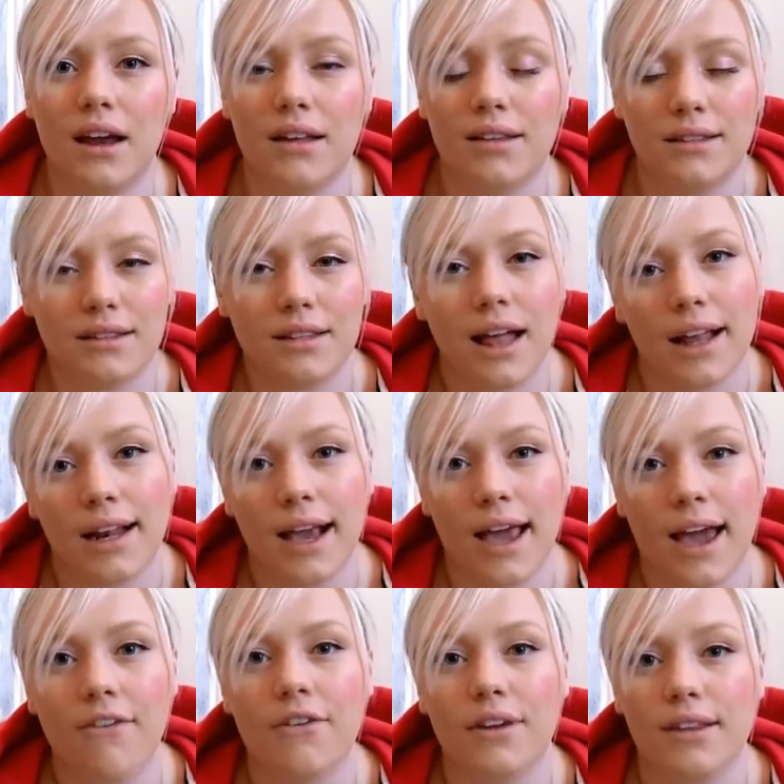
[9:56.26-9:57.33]
slightly
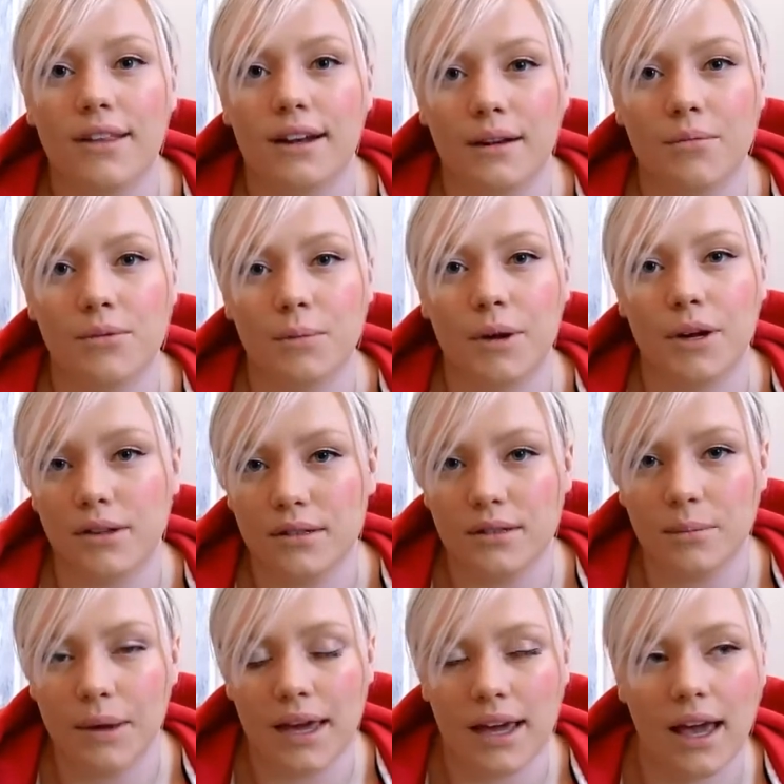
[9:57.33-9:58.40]
heavier than I'm supposed
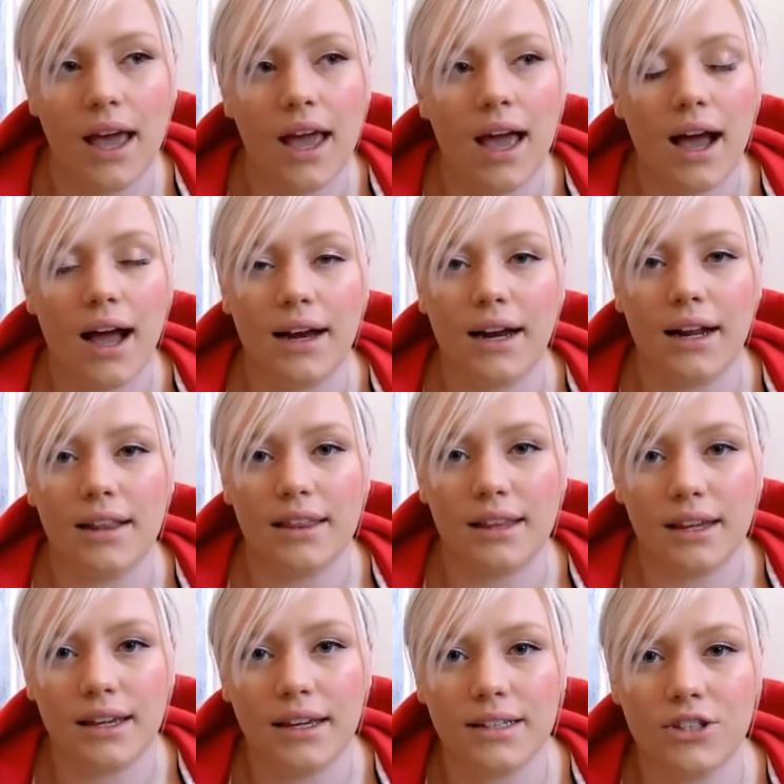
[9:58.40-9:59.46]
to be, and I
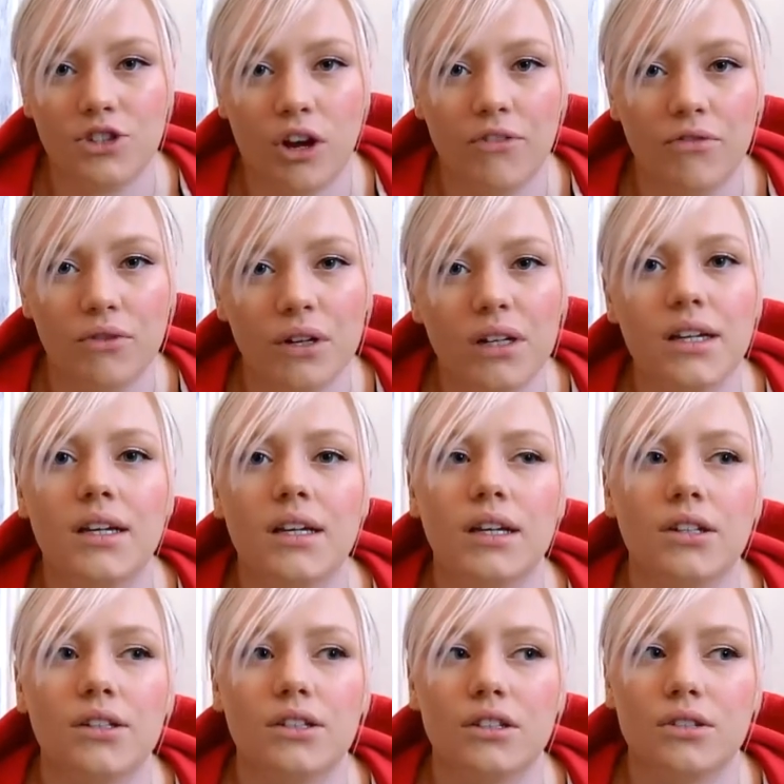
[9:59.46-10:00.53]
think it
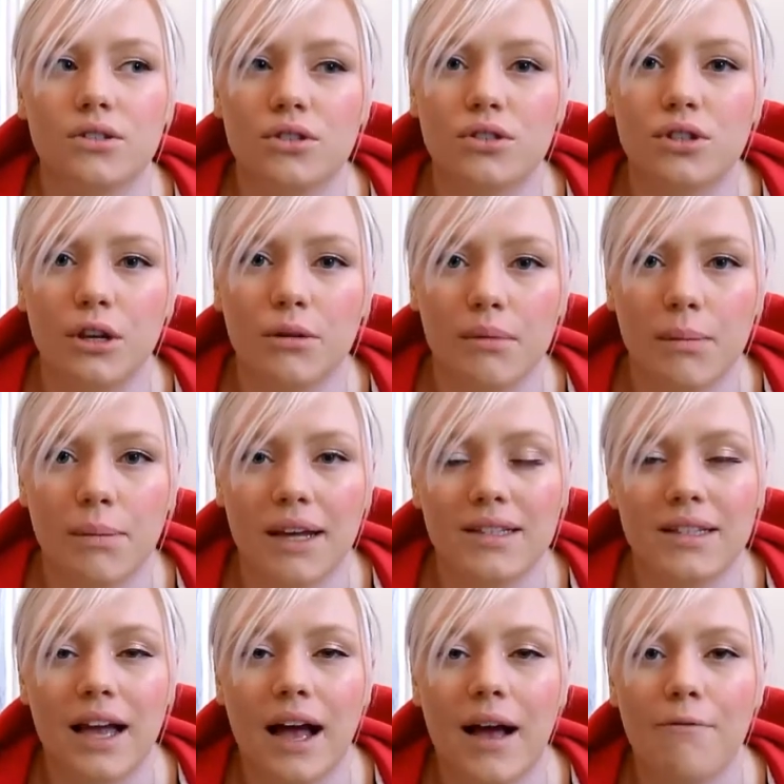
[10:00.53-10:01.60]
generally does suit me
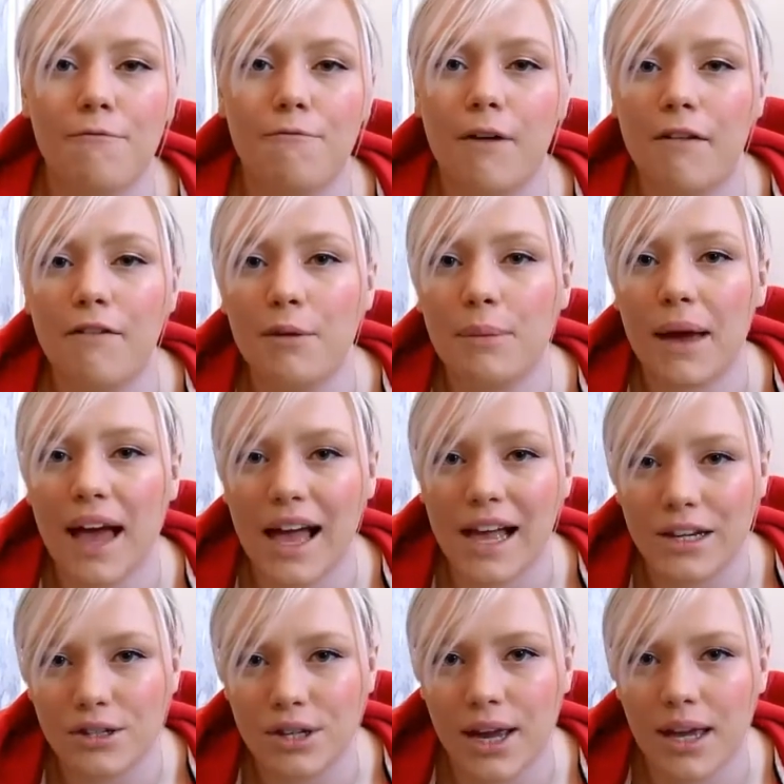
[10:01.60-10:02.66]
better. I'm very
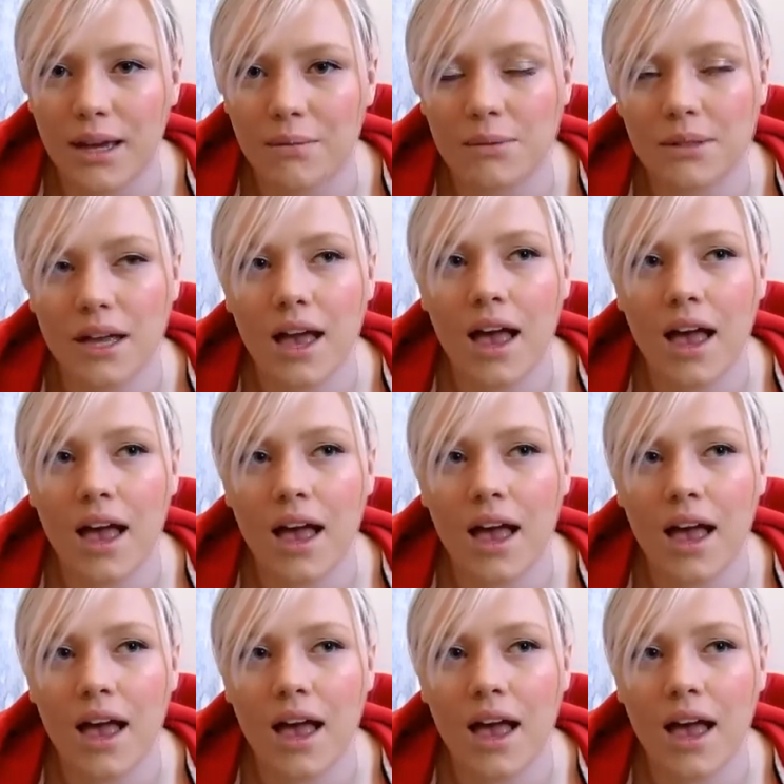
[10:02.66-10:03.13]
pear-shaped,